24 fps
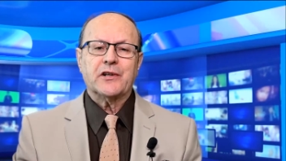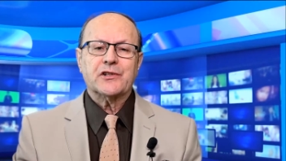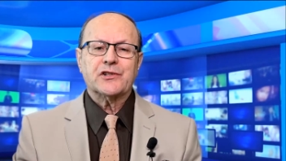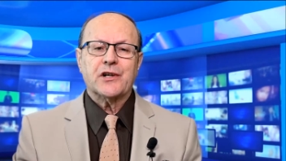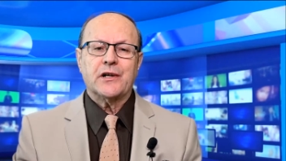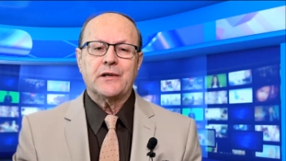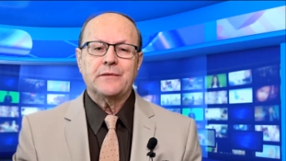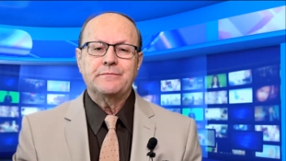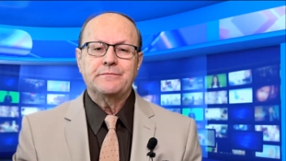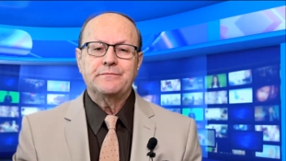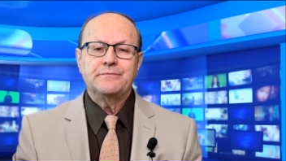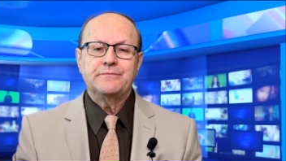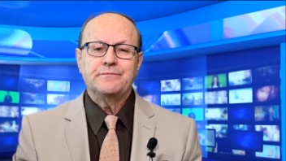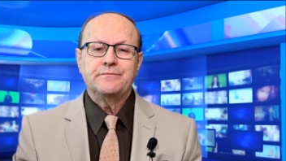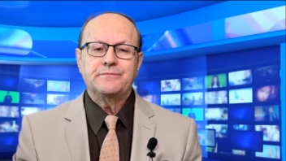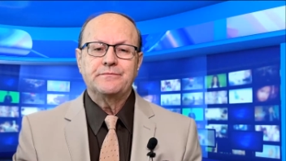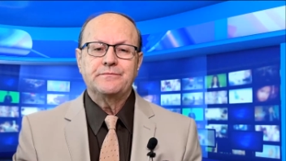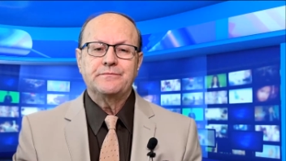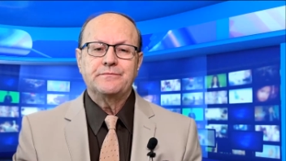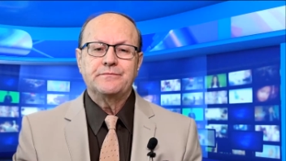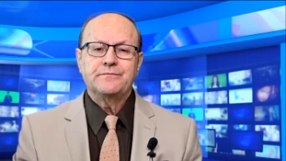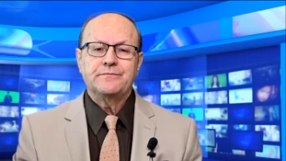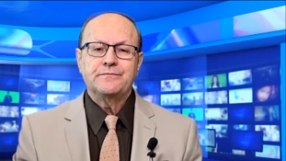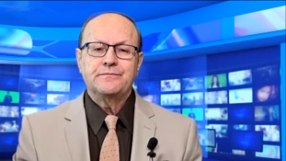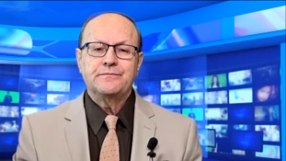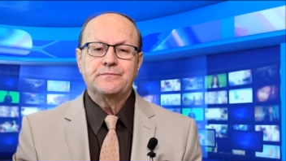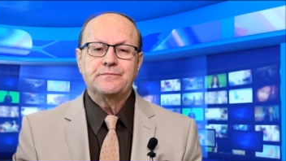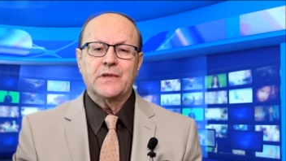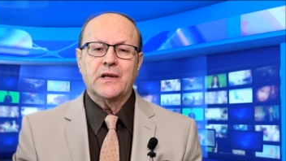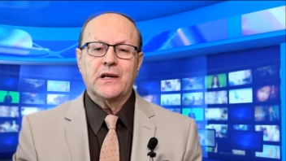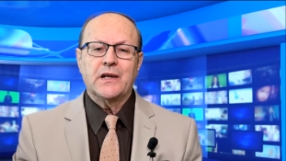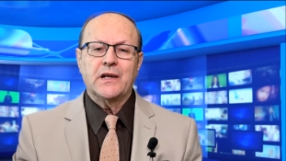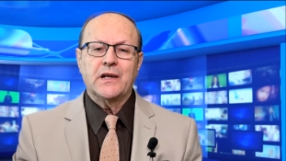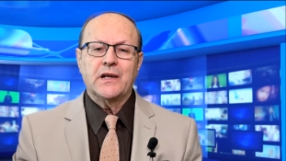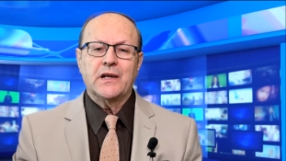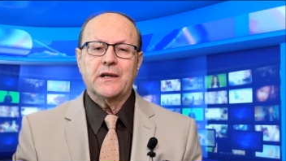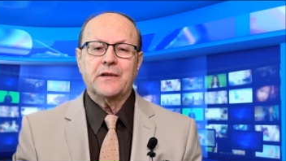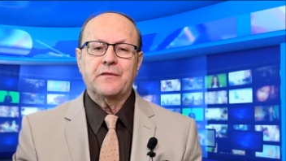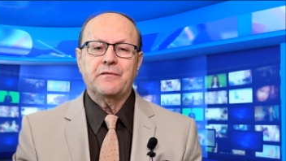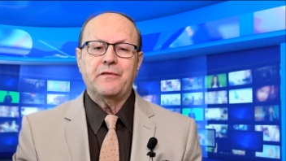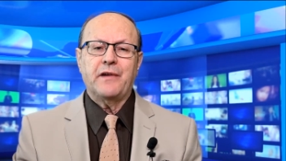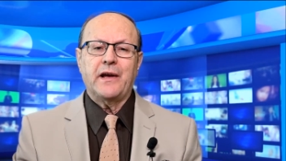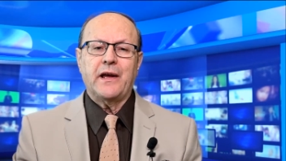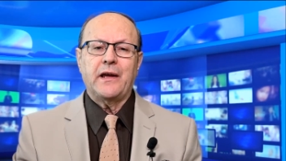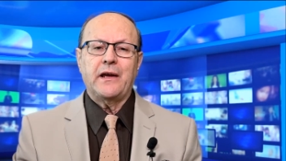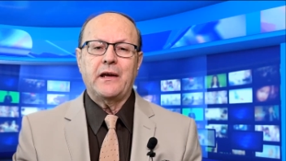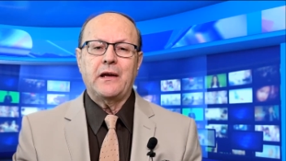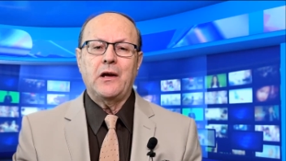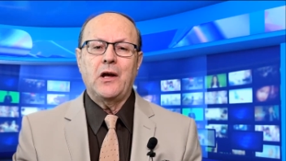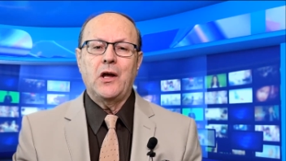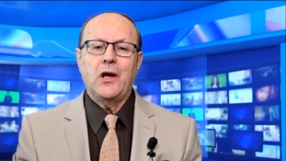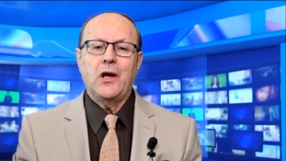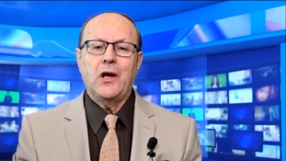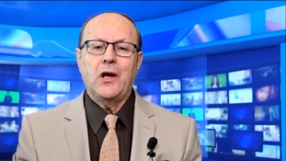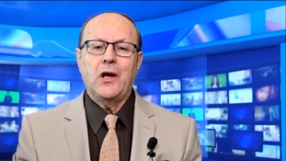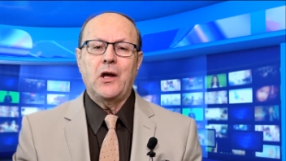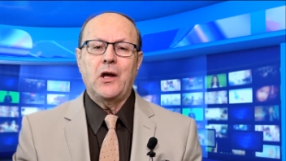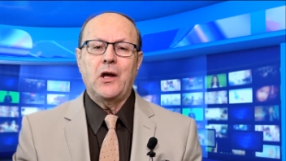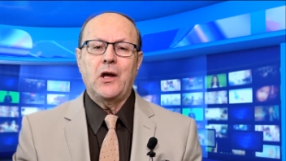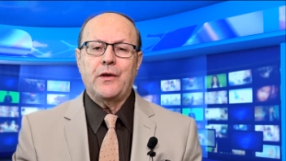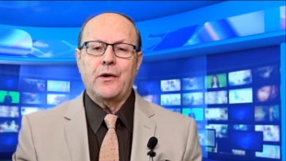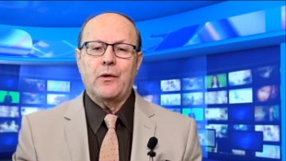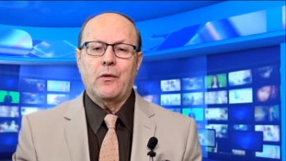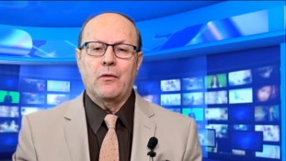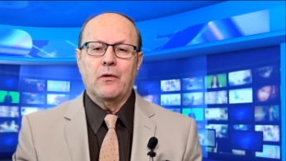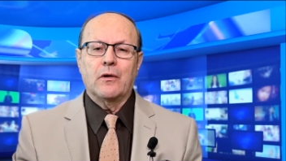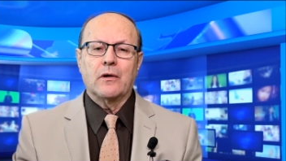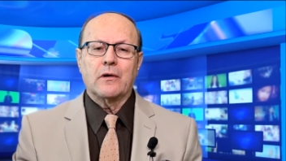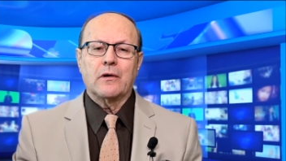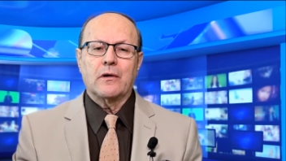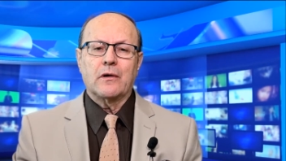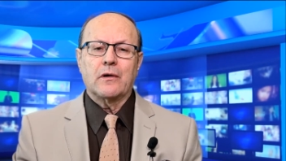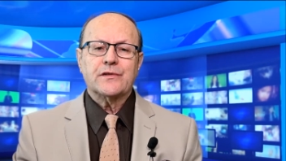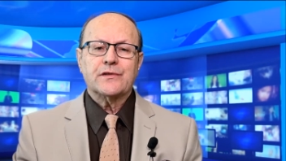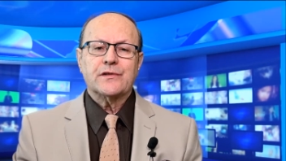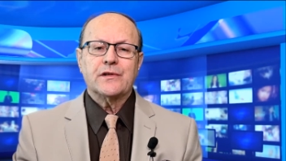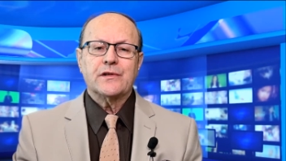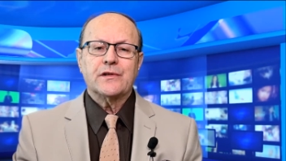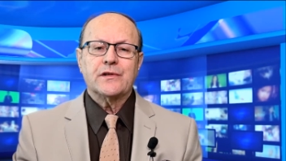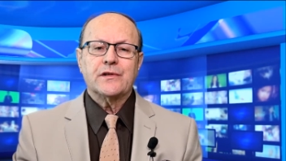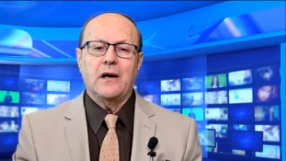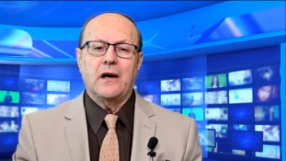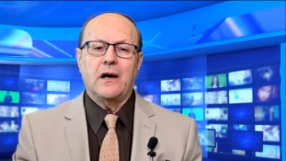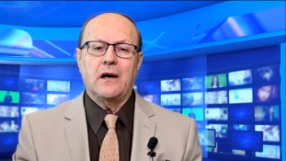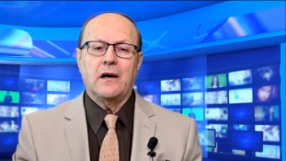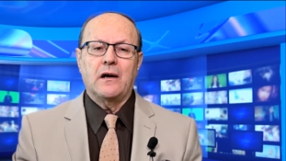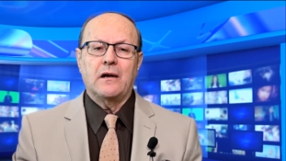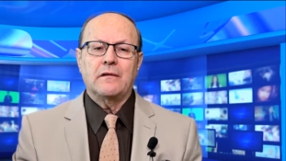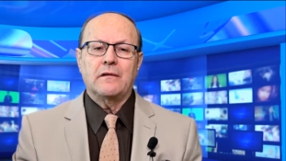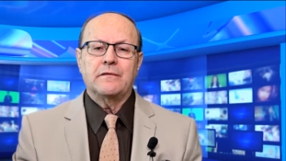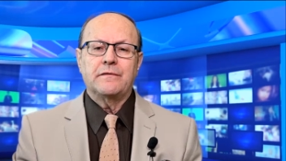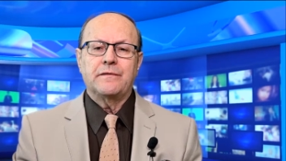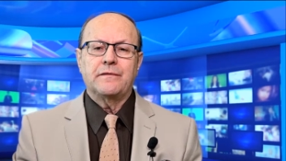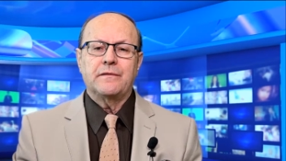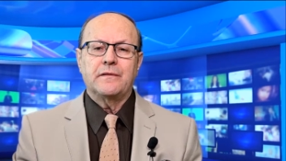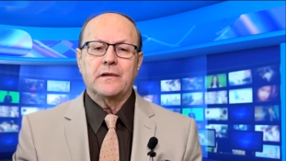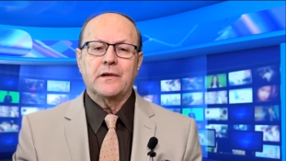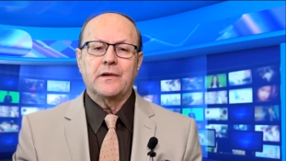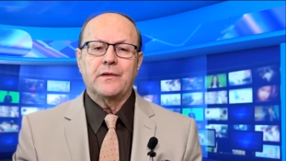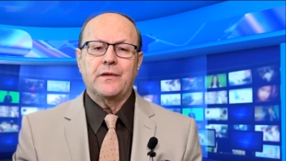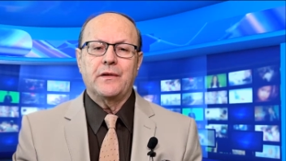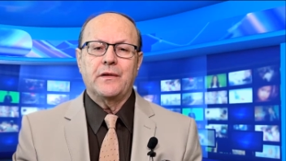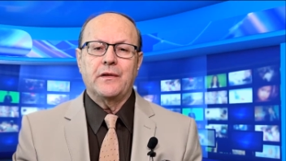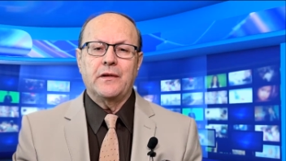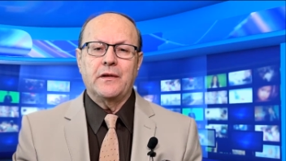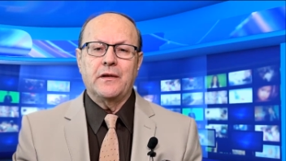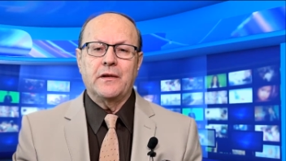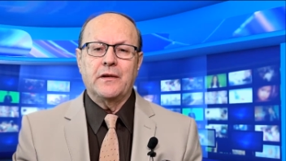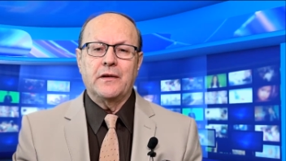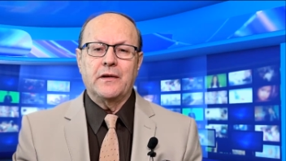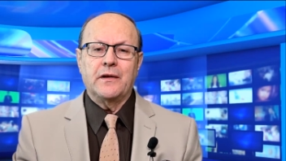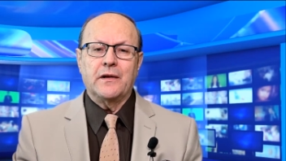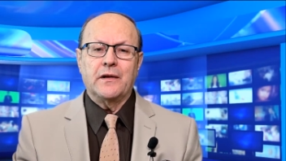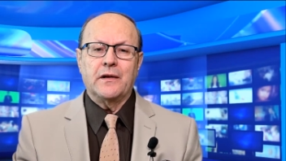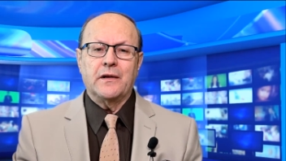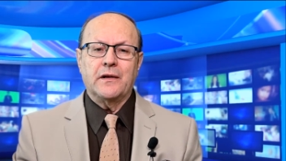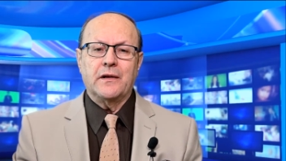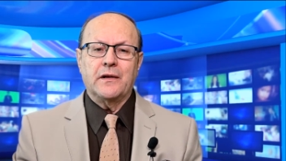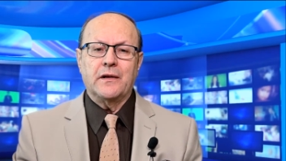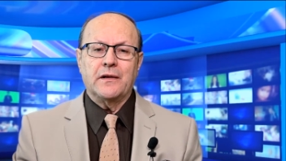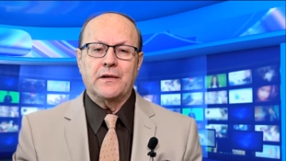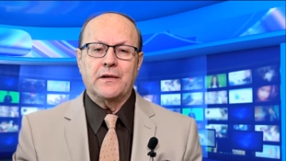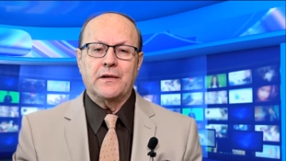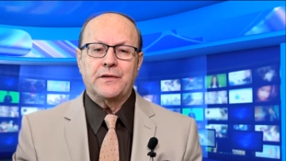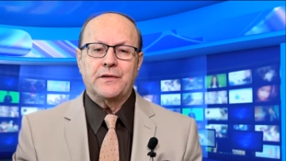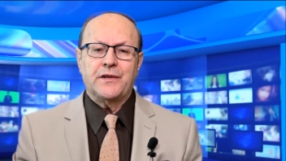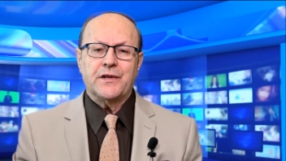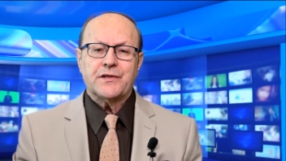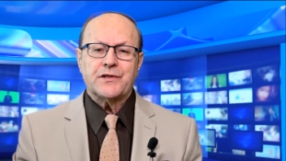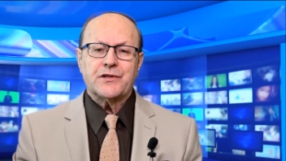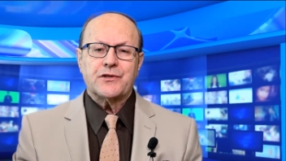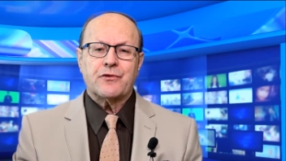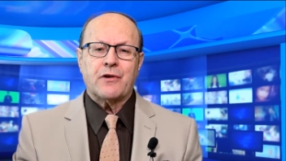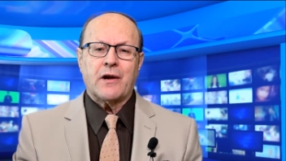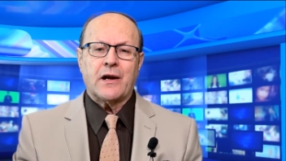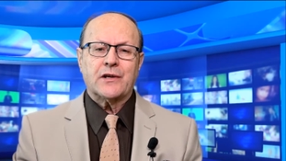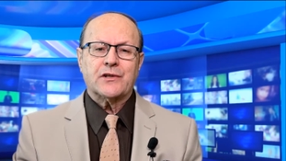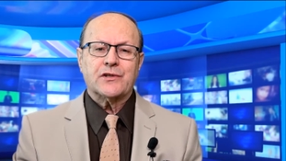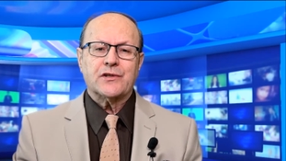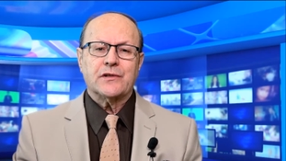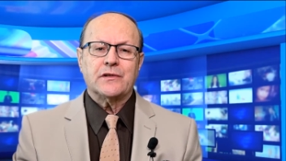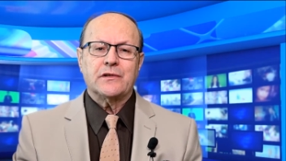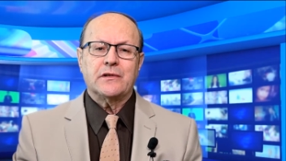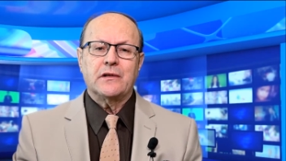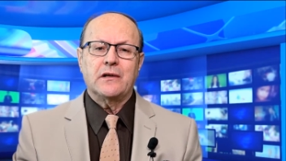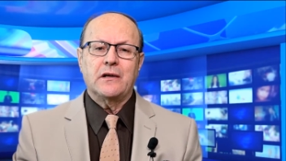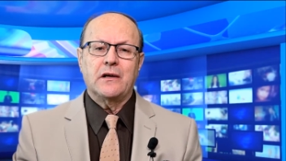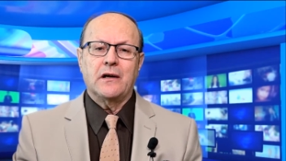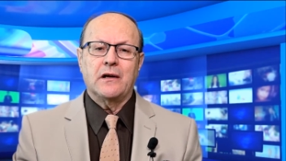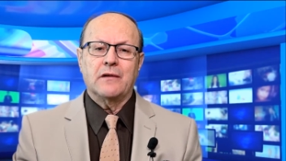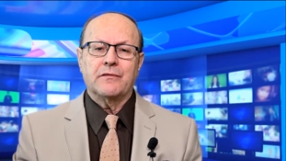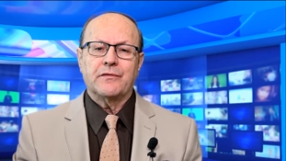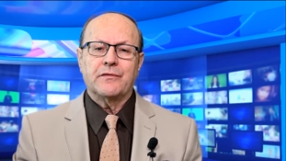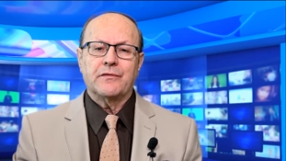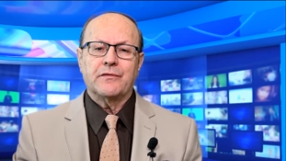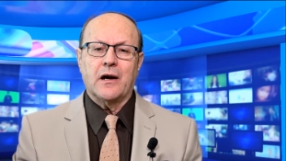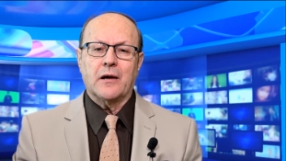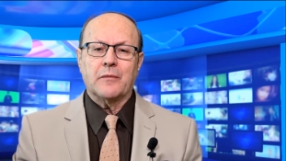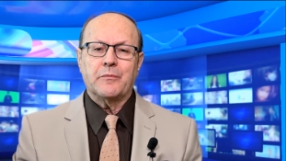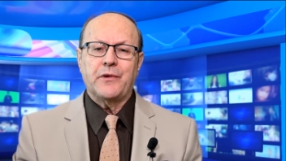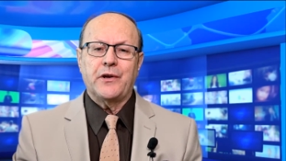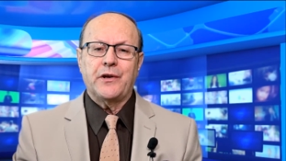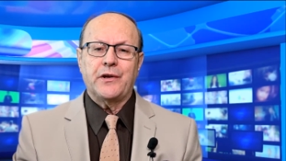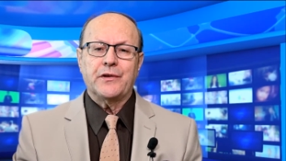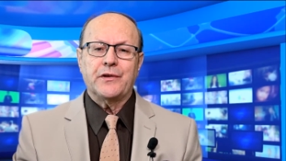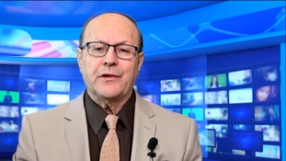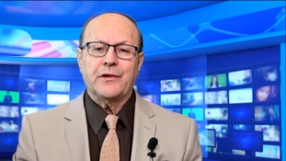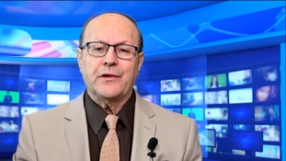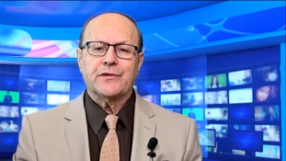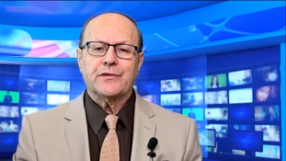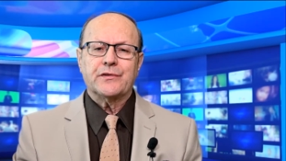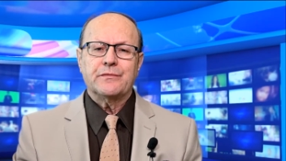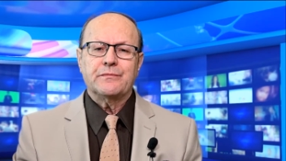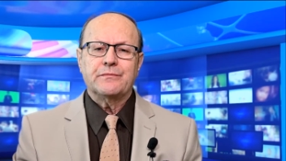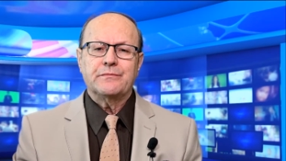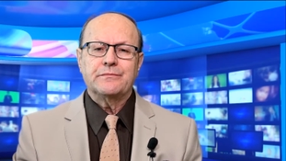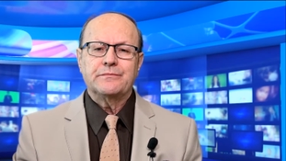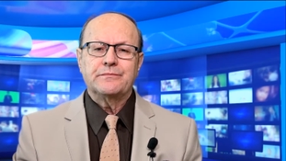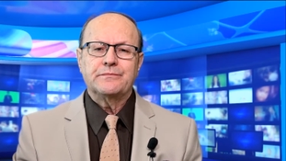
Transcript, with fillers: Pasha, conveying the orders of destruction of the Armenians,